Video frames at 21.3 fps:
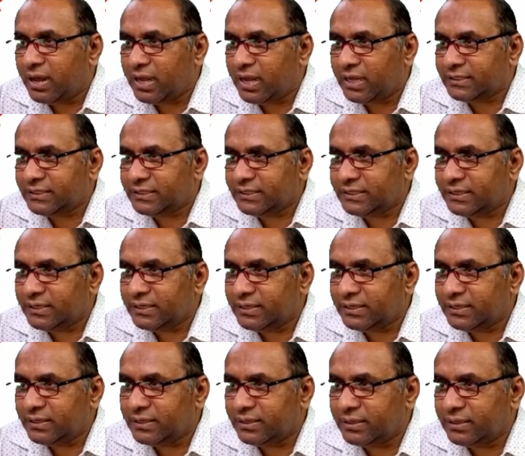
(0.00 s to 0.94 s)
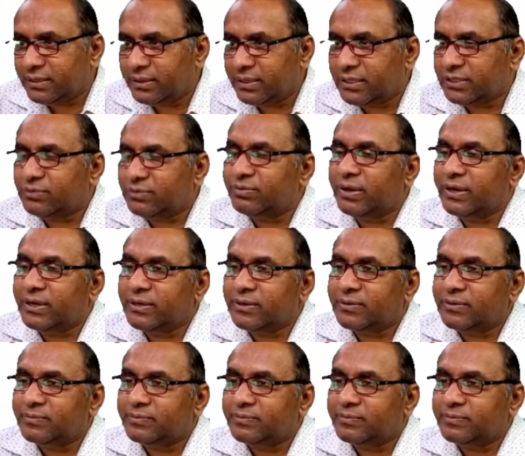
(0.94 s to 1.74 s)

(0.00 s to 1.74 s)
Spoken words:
answer this one.